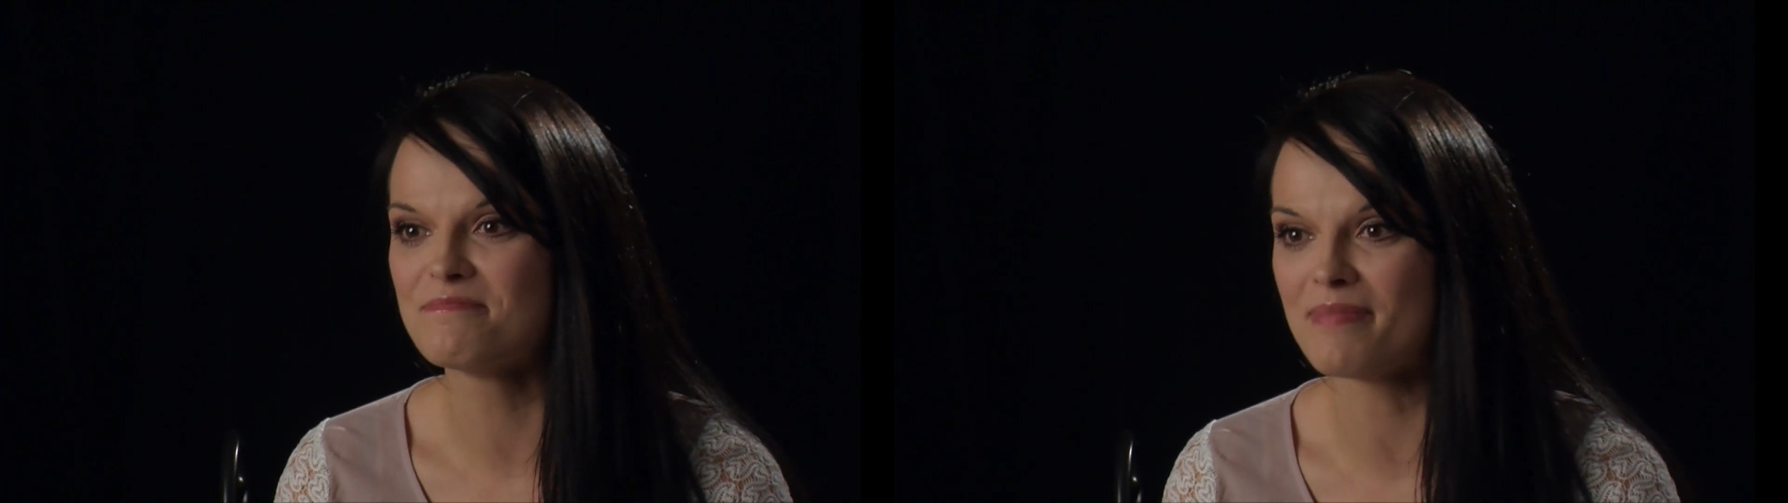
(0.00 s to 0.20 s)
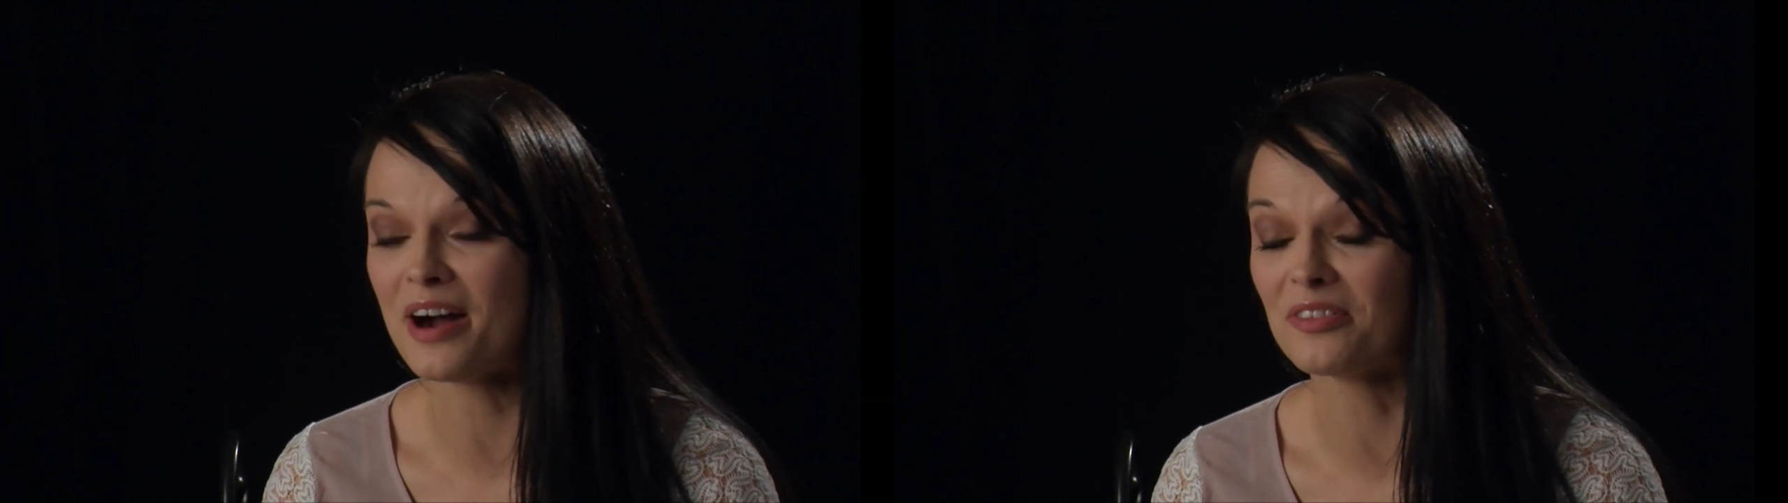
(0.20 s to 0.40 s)

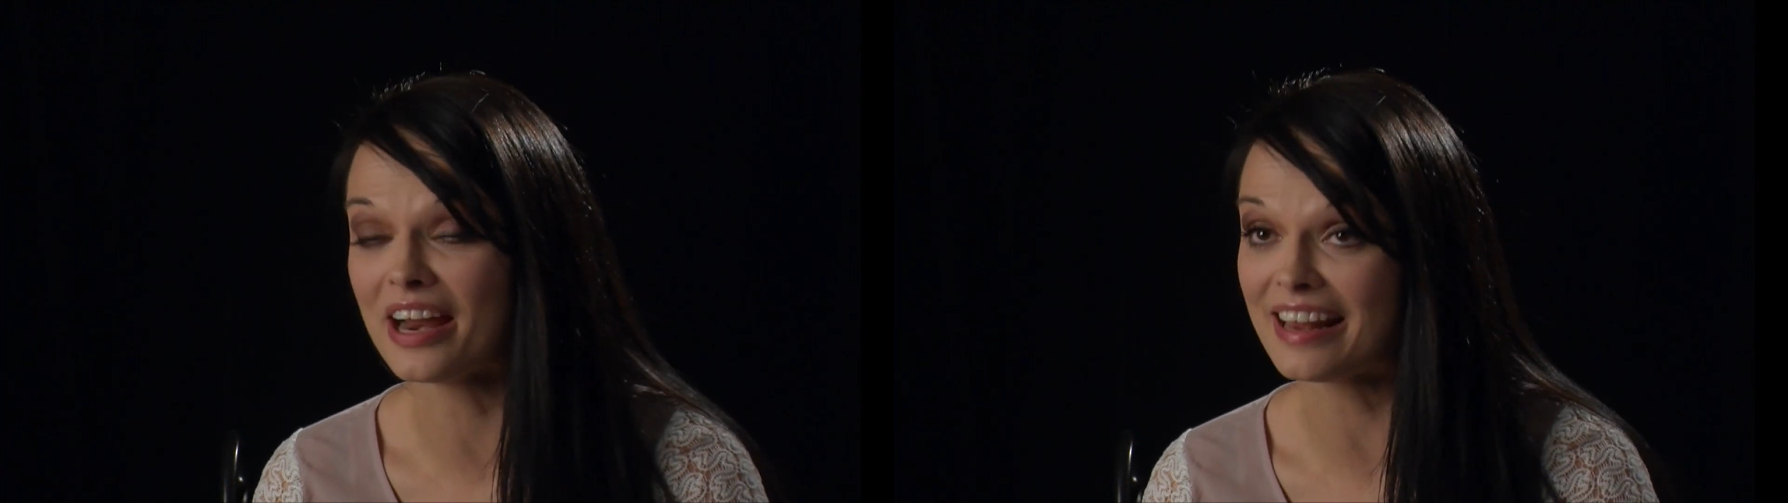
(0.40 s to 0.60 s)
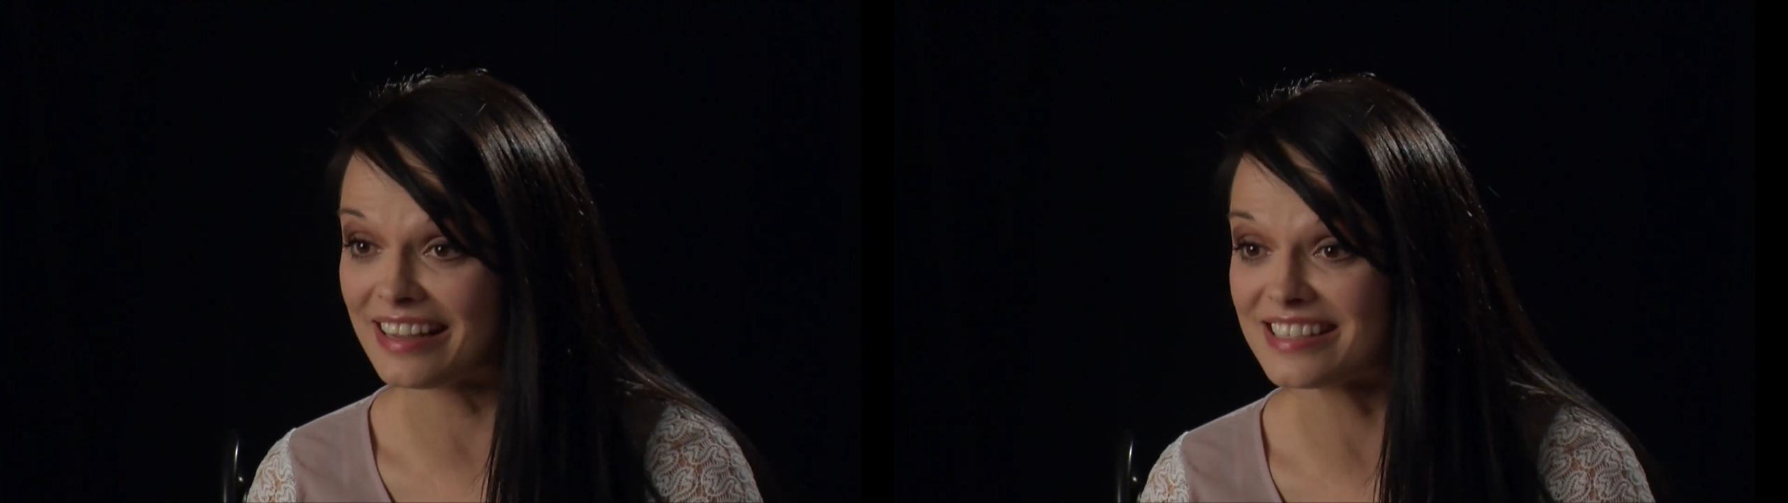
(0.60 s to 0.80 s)
mile
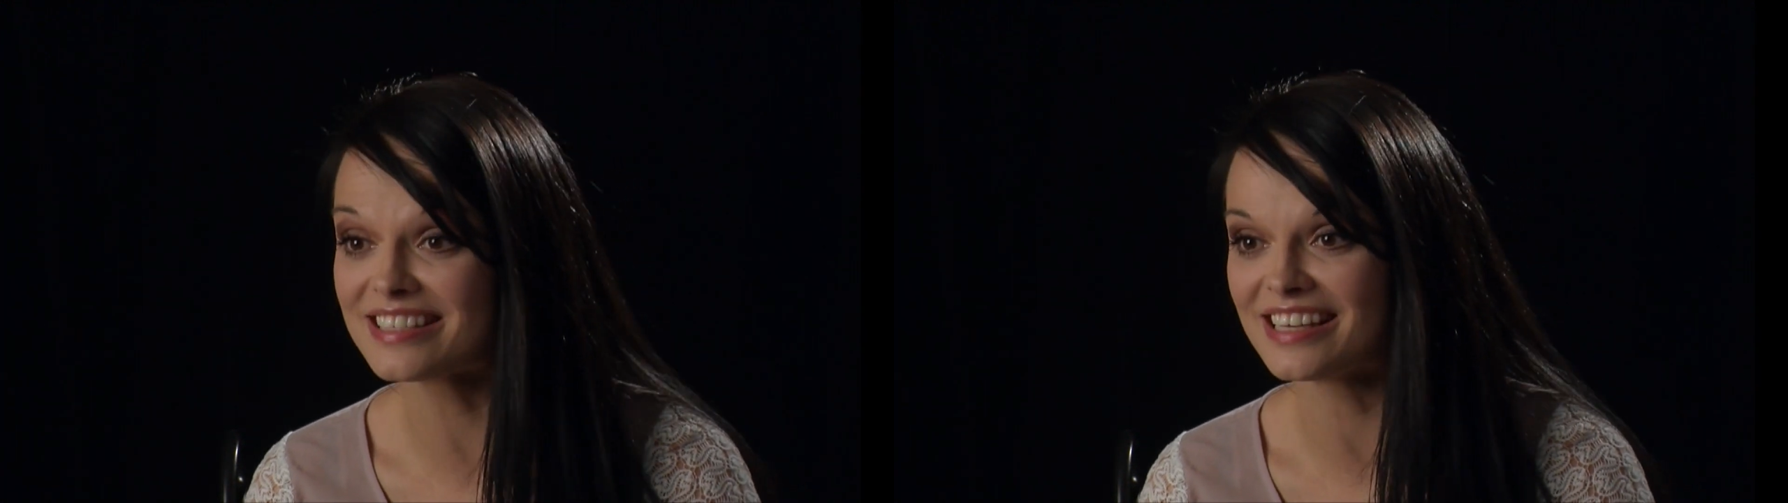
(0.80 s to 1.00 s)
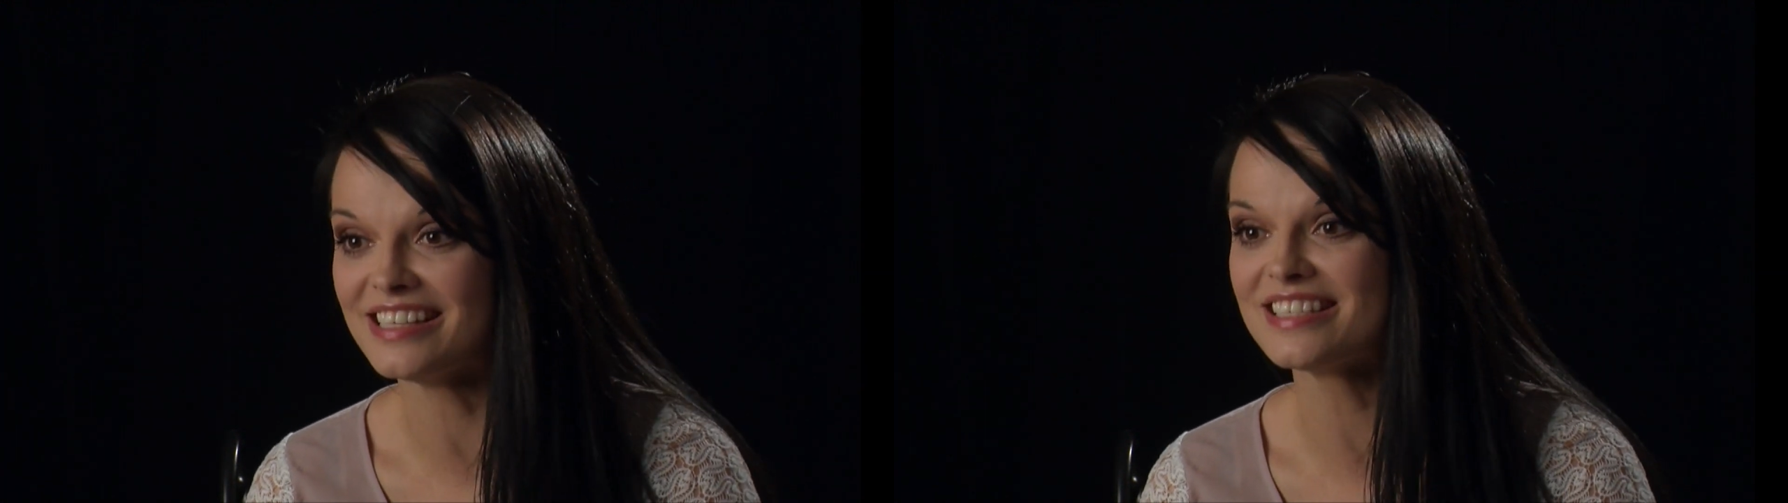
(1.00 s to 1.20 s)
radius
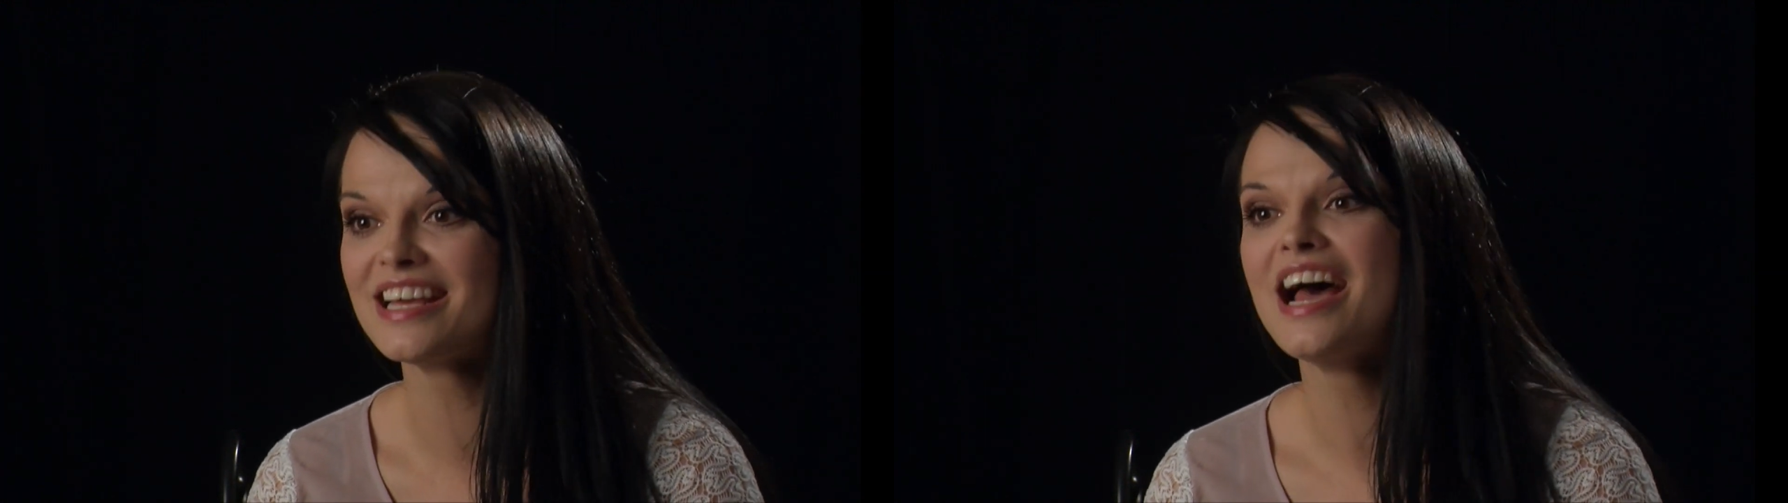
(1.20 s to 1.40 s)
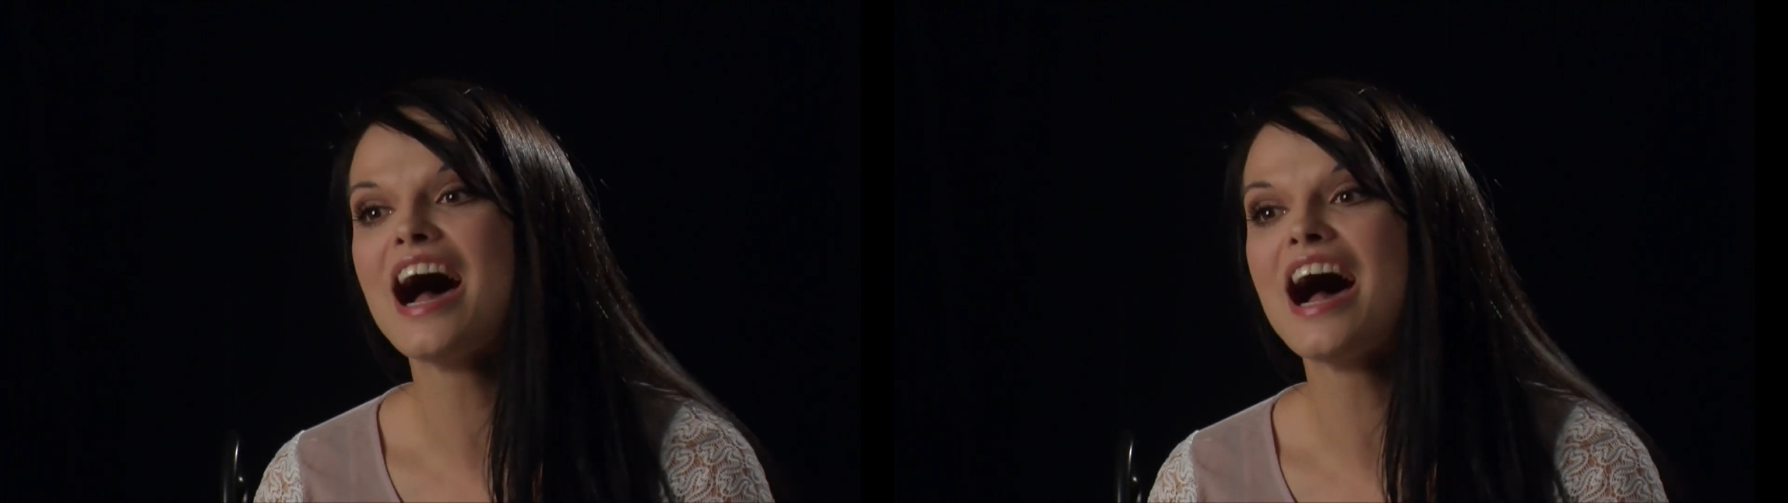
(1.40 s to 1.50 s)
because